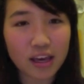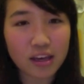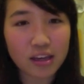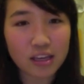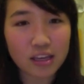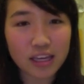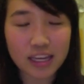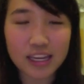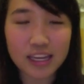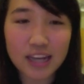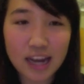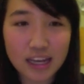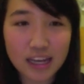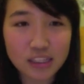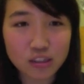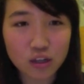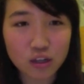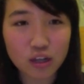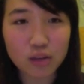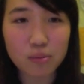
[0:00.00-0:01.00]
eat an
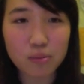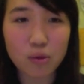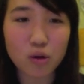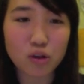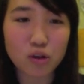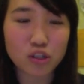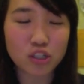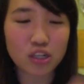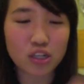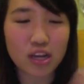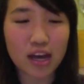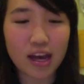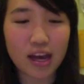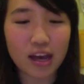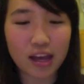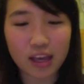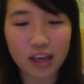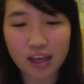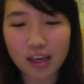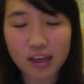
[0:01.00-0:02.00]
ice cream or should
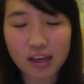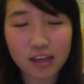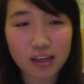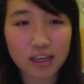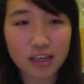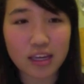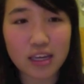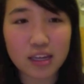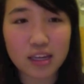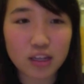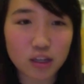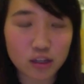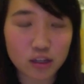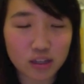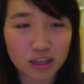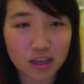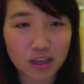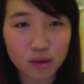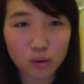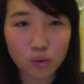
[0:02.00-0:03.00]
I eat a
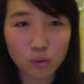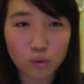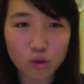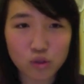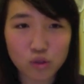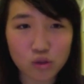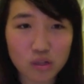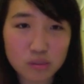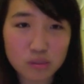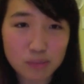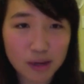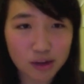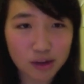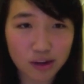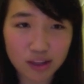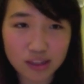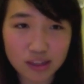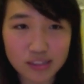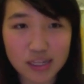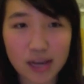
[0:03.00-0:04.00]
cookie? Which one is better
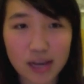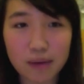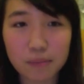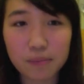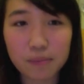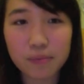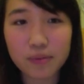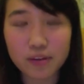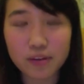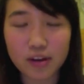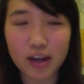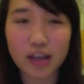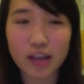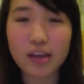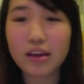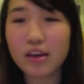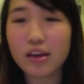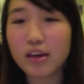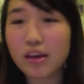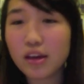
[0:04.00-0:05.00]
at the time, right?
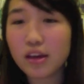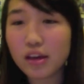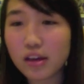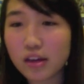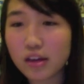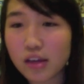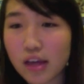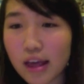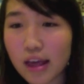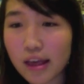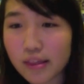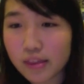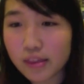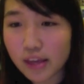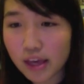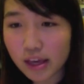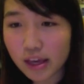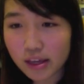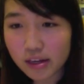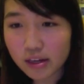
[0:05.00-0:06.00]
And
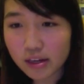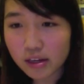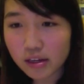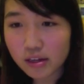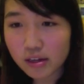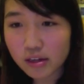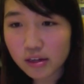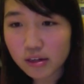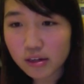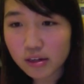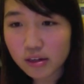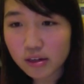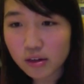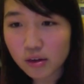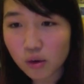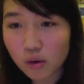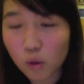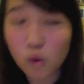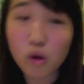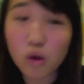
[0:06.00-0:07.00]
then,
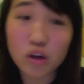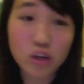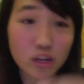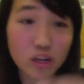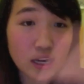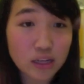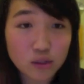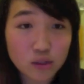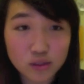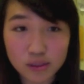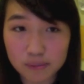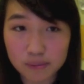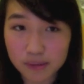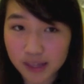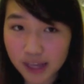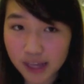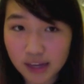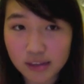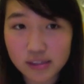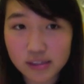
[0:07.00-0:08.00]
or could I do
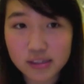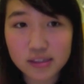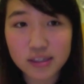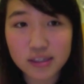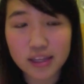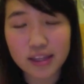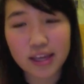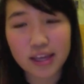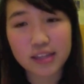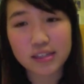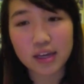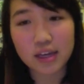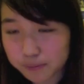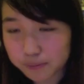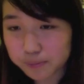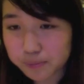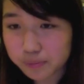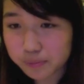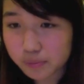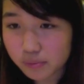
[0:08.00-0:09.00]
something else in that
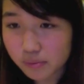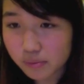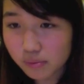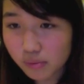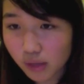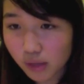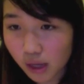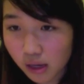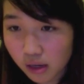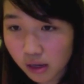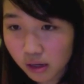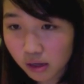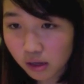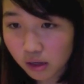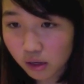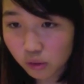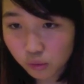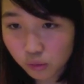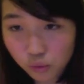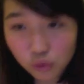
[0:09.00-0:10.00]
time?
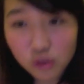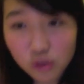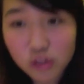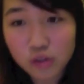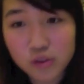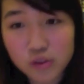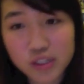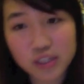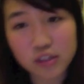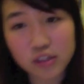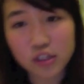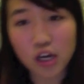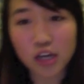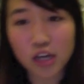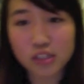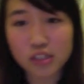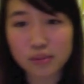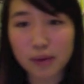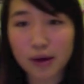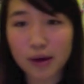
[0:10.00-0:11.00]
Rule util
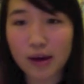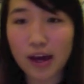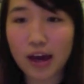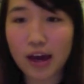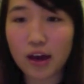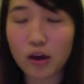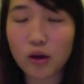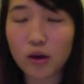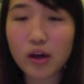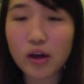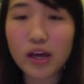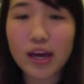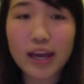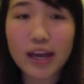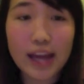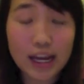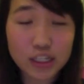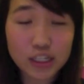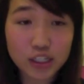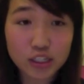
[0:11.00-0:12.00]
talks about how an
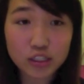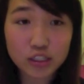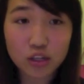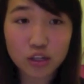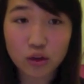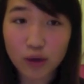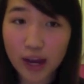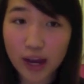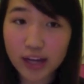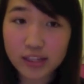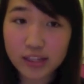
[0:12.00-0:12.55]
action is correct